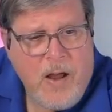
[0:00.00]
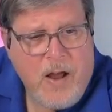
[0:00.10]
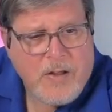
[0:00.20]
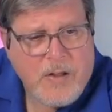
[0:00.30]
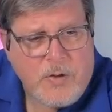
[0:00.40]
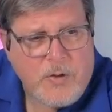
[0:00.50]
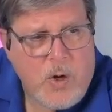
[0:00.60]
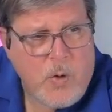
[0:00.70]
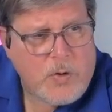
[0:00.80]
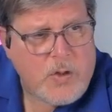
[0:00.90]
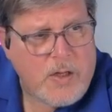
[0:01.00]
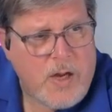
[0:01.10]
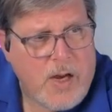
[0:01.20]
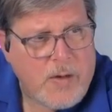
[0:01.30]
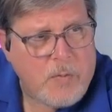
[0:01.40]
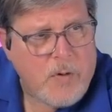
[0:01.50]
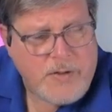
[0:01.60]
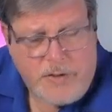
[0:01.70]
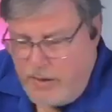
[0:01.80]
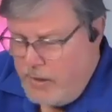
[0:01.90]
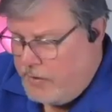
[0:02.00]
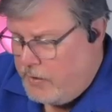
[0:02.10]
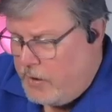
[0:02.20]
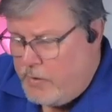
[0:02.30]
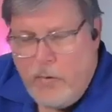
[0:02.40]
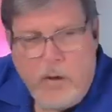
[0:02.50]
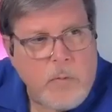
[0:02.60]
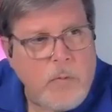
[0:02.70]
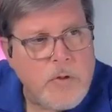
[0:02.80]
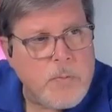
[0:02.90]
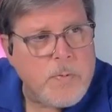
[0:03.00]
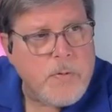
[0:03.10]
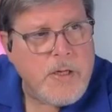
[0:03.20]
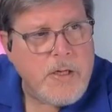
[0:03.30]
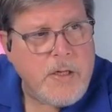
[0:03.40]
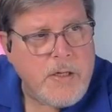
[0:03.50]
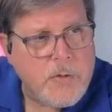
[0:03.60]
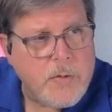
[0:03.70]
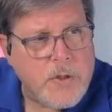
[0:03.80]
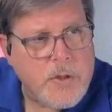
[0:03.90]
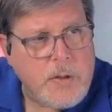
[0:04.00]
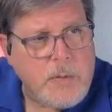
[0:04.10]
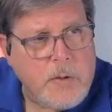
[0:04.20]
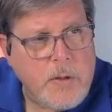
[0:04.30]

A little note that I read today that I thought was pretty interesting.